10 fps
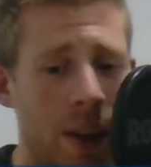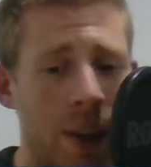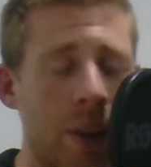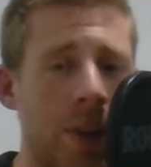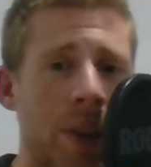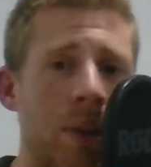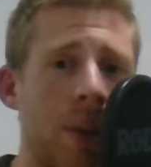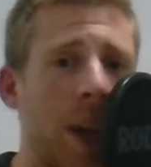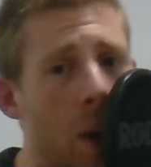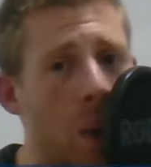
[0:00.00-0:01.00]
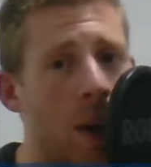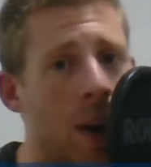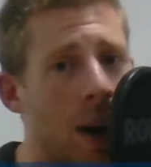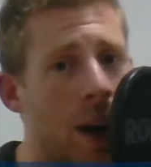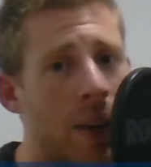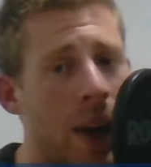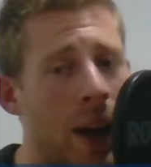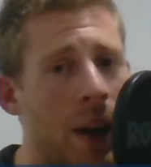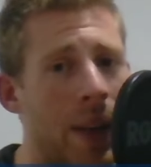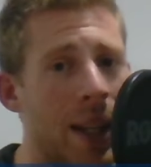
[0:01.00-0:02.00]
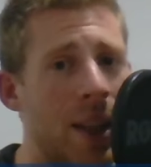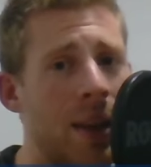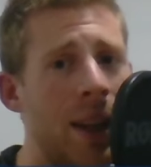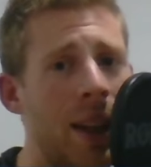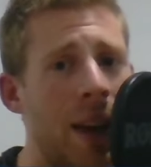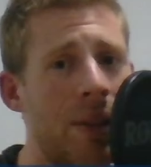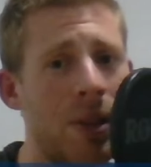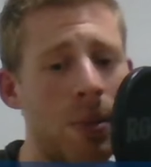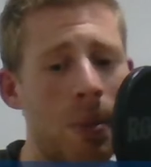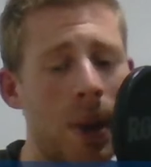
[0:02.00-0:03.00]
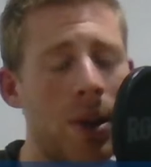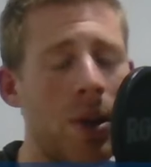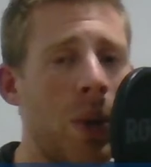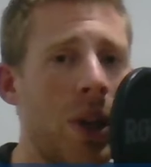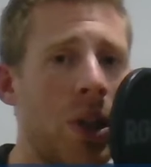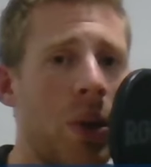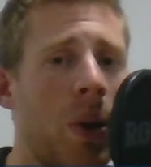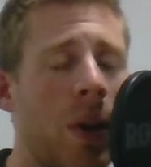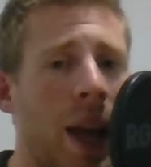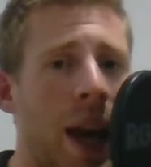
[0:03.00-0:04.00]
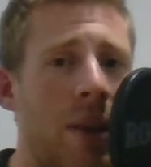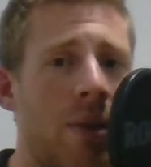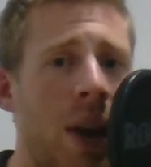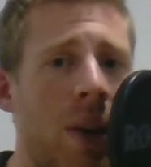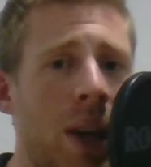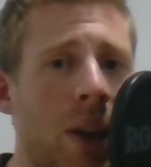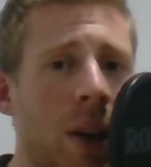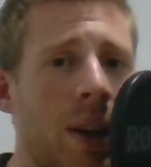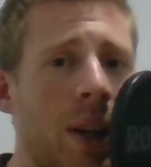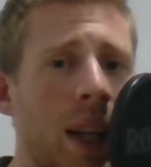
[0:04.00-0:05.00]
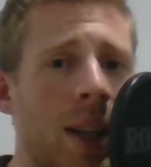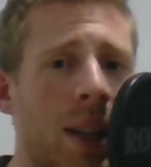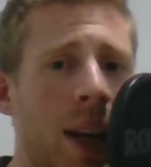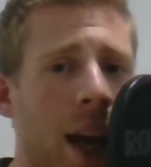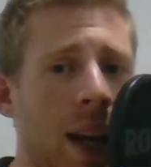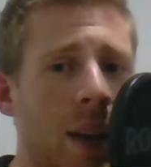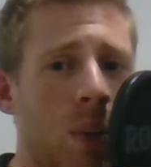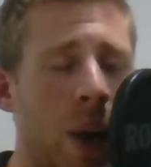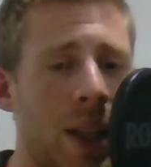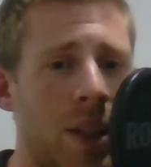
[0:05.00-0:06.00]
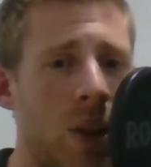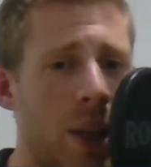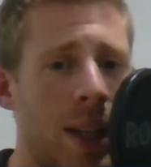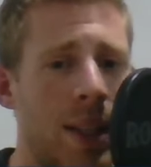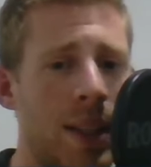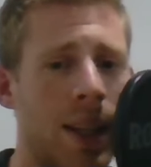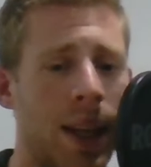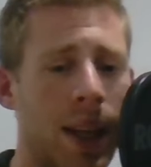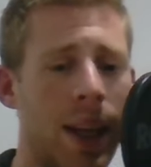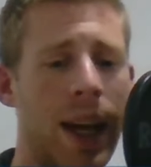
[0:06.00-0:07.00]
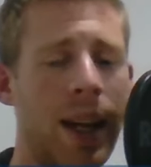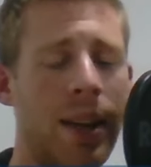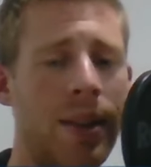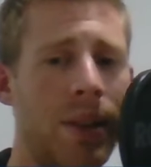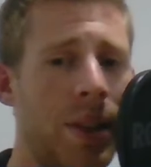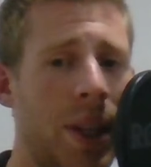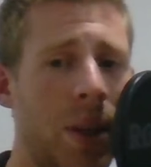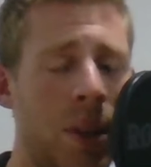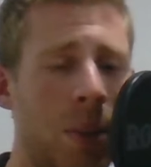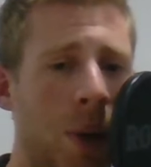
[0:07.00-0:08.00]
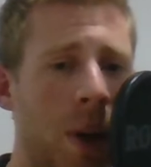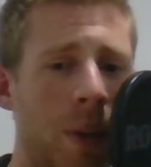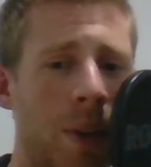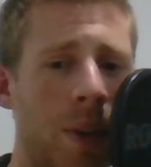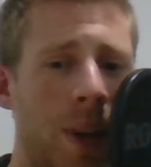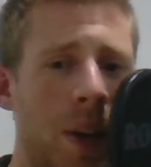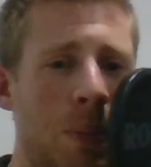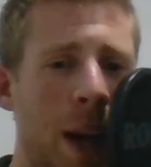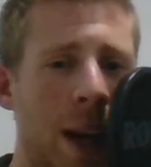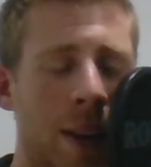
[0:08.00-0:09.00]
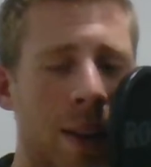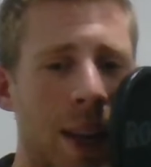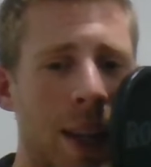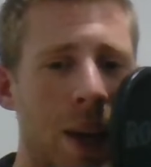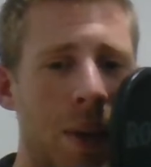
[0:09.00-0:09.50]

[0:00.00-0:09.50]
So for now, there's nothing left but to wish you all a very good night and buenas noches, and see you all tomorrow. Goodbye. Thank you.